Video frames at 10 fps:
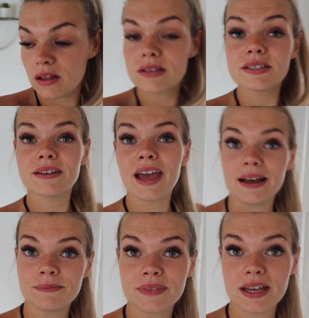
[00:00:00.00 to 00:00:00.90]
So
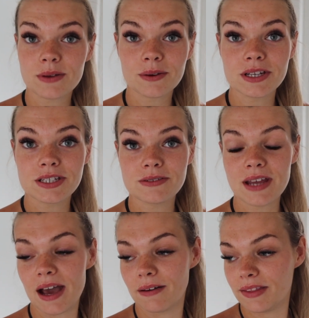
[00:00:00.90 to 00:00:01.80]
yeah, that's what I'm going to do
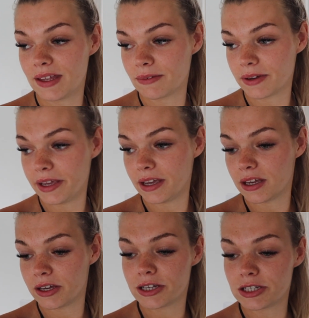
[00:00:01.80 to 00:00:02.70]
now, and then I'm going
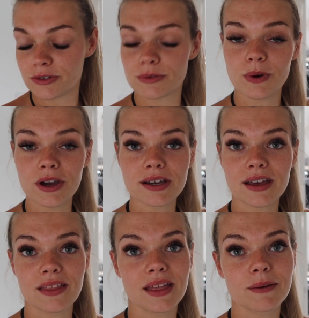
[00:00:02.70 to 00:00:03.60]
to do some work
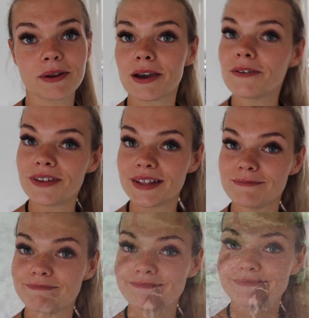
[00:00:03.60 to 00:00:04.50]
and then I'm going to go film.